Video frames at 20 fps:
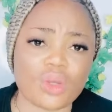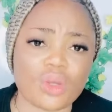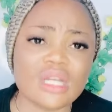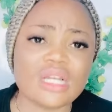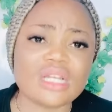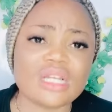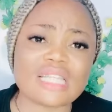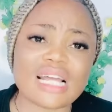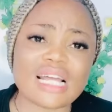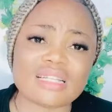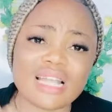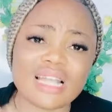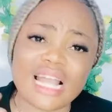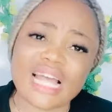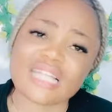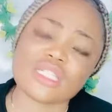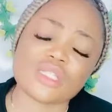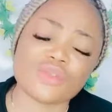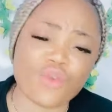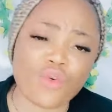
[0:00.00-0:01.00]
that lasts
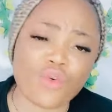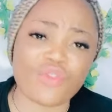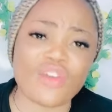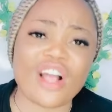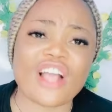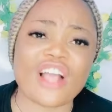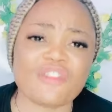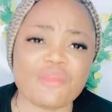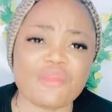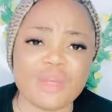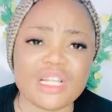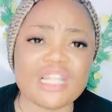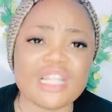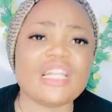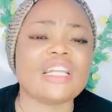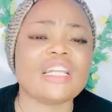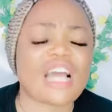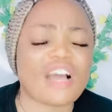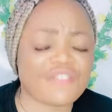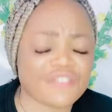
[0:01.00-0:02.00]
for five minutes and
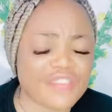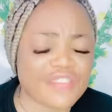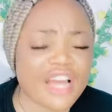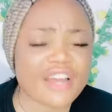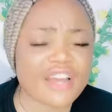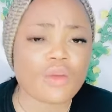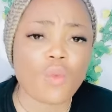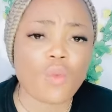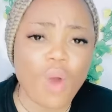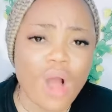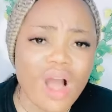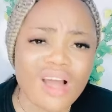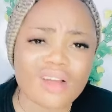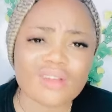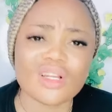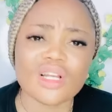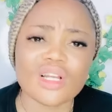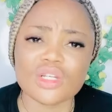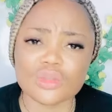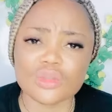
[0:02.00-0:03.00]
after a while,
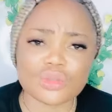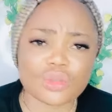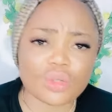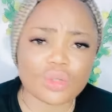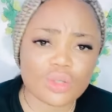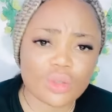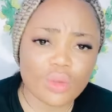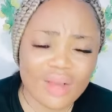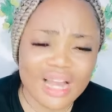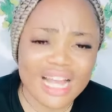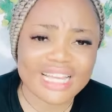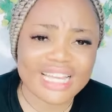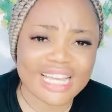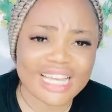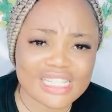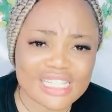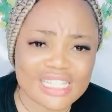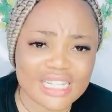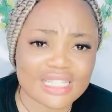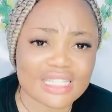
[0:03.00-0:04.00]
you don't longer get
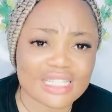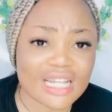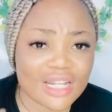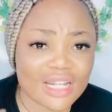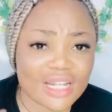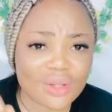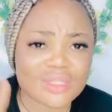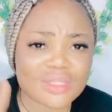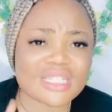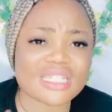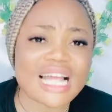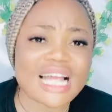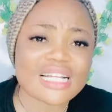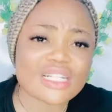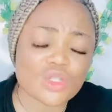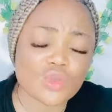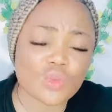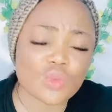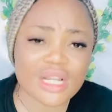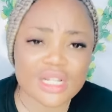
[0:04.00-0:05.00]
it. The losses, that is
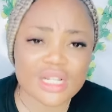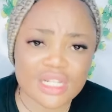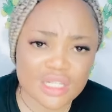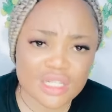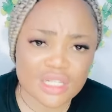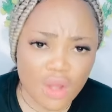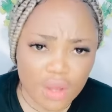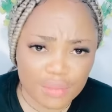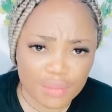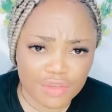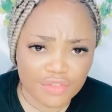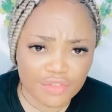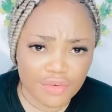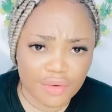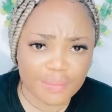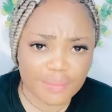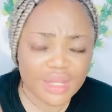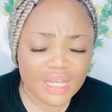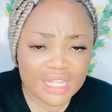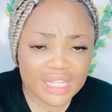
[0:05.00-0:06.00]
where it is coming from.
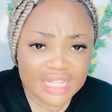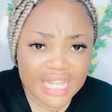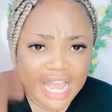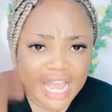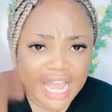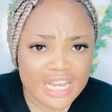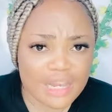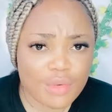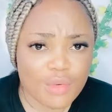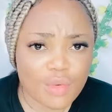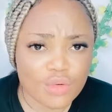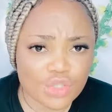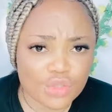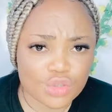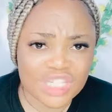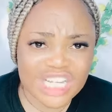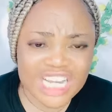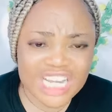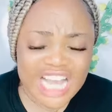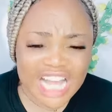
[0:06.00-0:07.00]
The enemy wants to
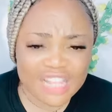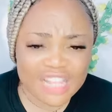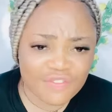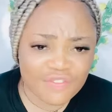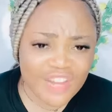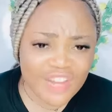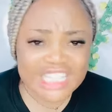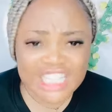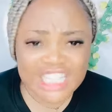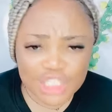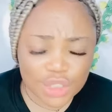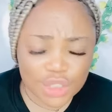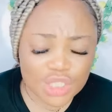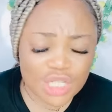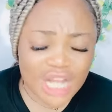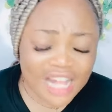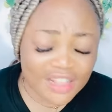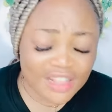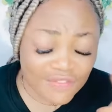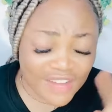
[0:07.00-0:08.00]
take advantage of
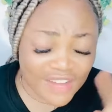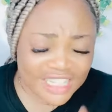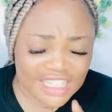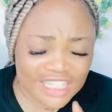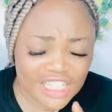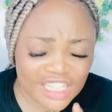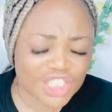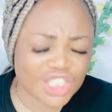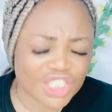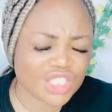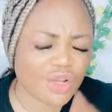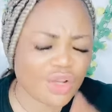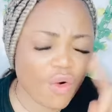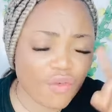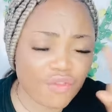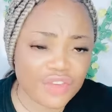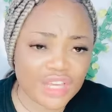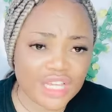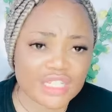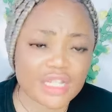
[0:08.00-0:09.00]
advantage of
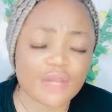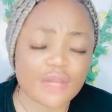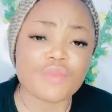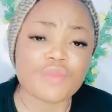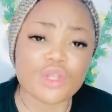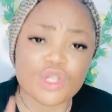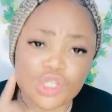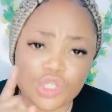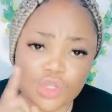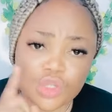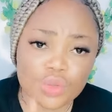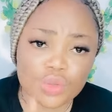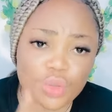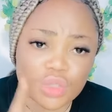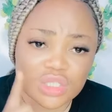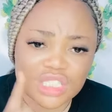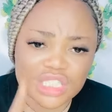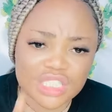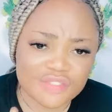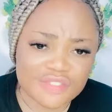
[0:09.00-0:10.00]
it. So don't
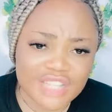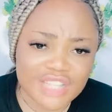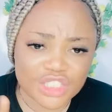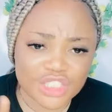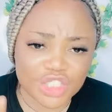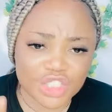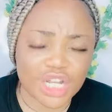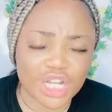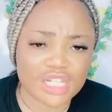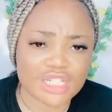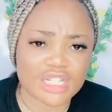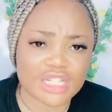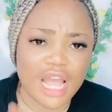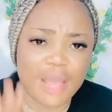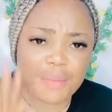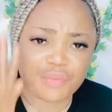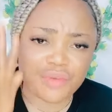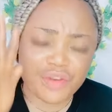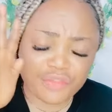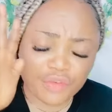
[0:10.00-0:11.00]
give that chance. I
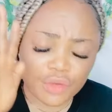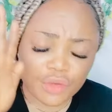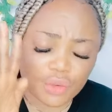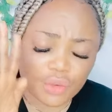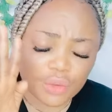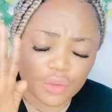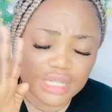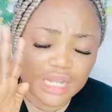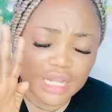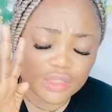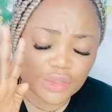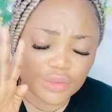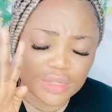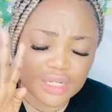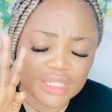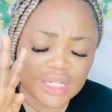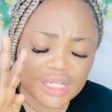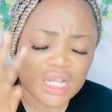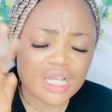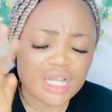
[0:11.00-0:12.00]
pray for you on that grace
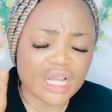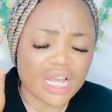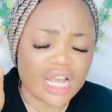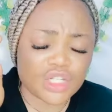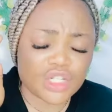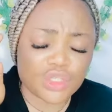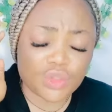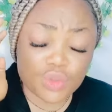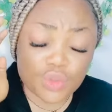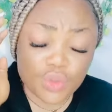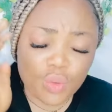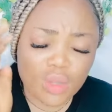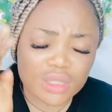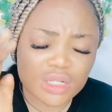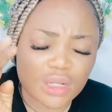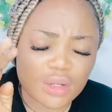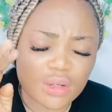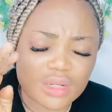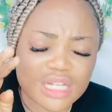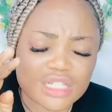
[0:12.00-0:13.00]
as you do what the
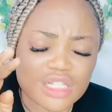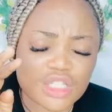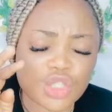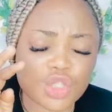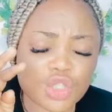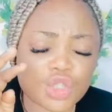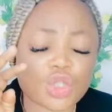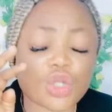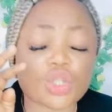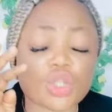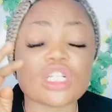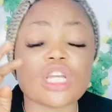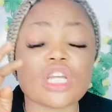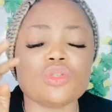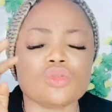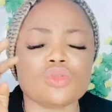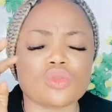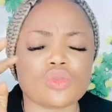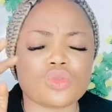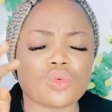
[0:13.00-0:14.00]
Lord has instructed you to
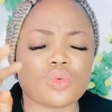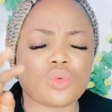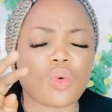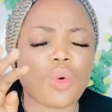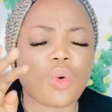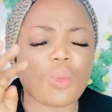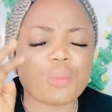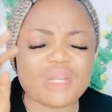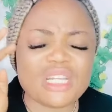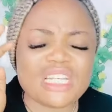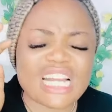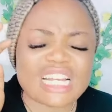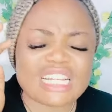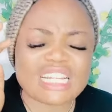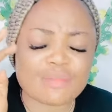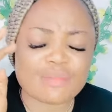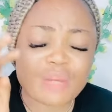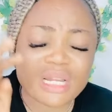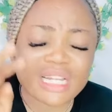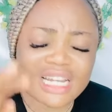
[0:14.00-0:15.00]
do. Obedience is
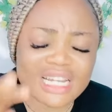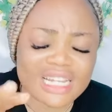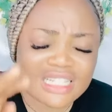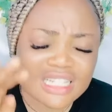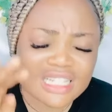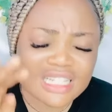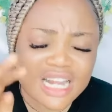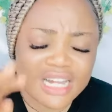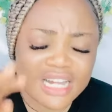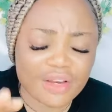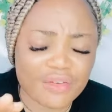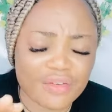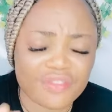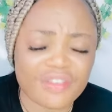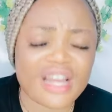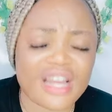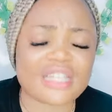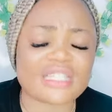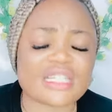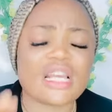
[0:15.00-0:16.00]
better than
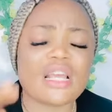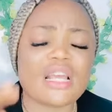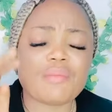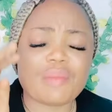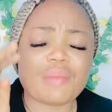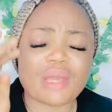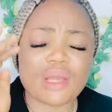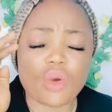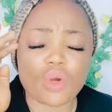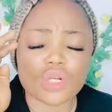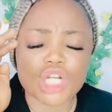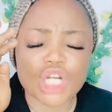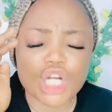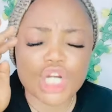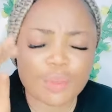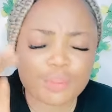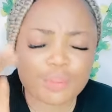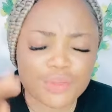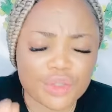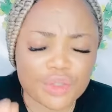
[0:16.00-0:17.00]
sacrifice. May God
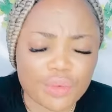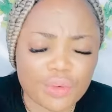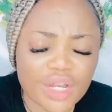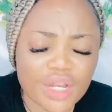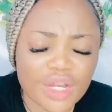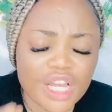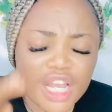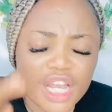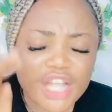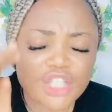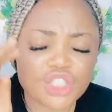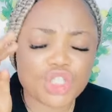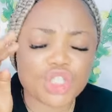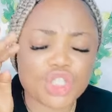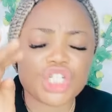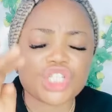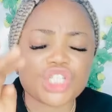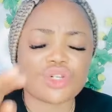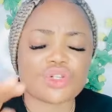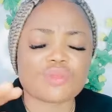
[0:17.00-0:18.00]
help you in
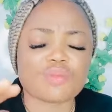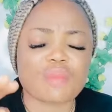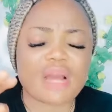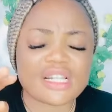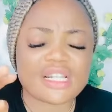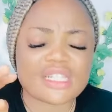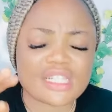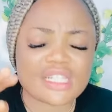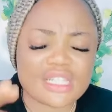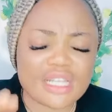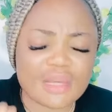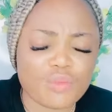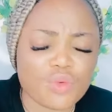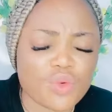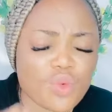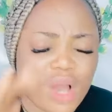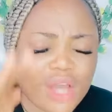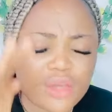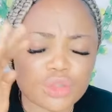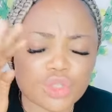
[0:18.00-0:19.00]
Jesus' mighty name. You and
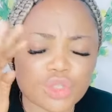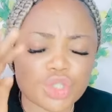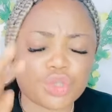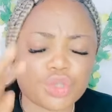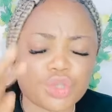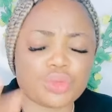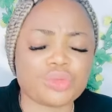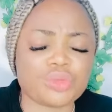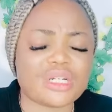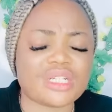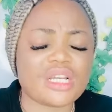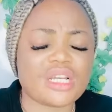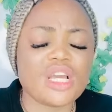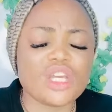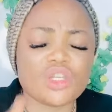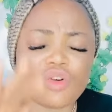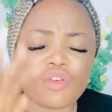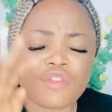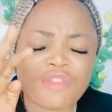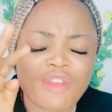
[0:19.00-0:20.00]
your children, your
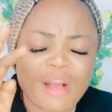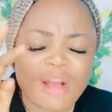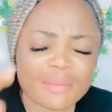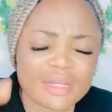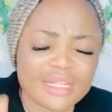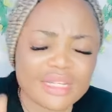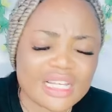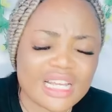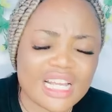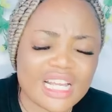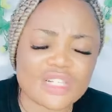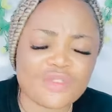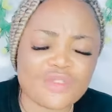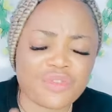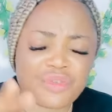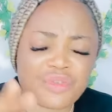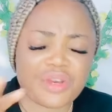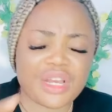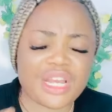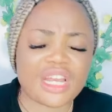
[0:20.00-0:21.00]
family is
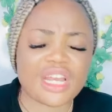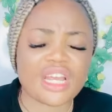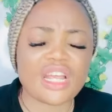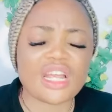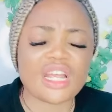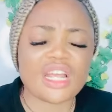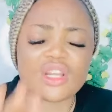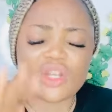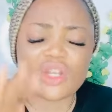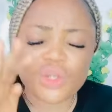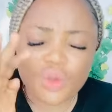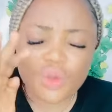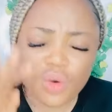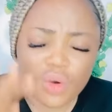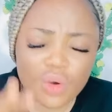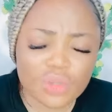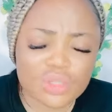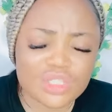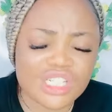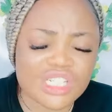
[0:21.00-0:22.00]
free. No
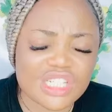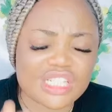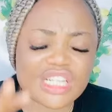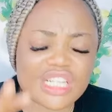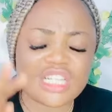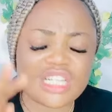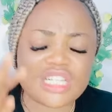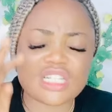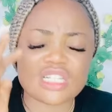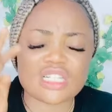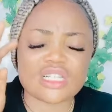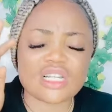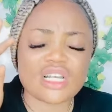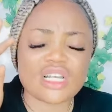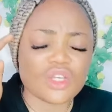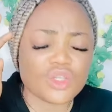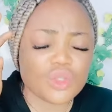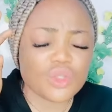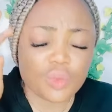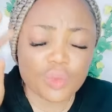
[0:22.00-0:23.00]
disease.
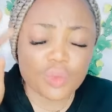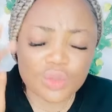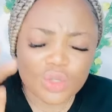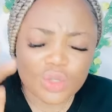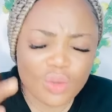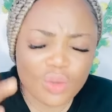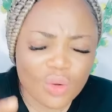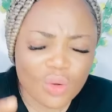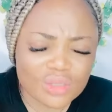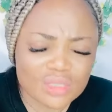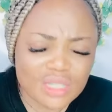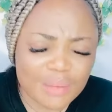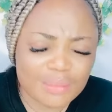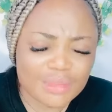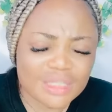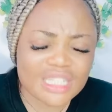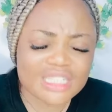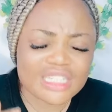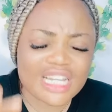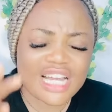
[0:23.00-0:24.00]
You will not
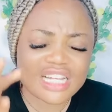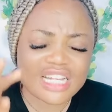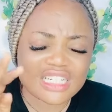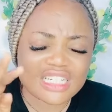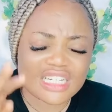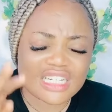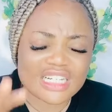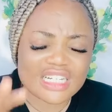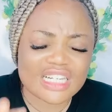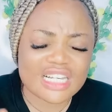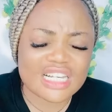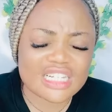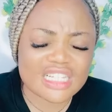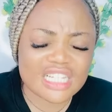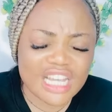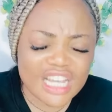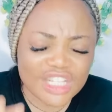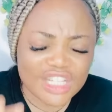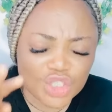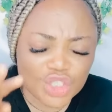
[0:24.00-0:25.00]
contaminate any disease
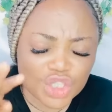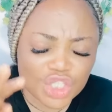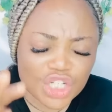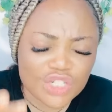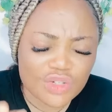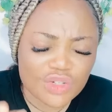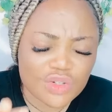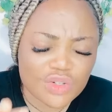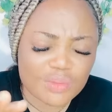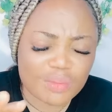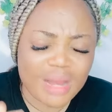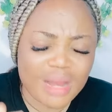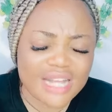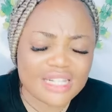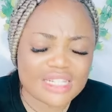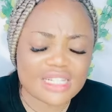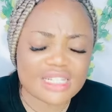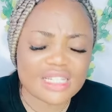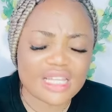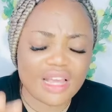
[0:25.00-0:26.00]
in Jesus' mighty
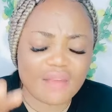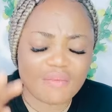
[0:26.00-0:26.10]
name.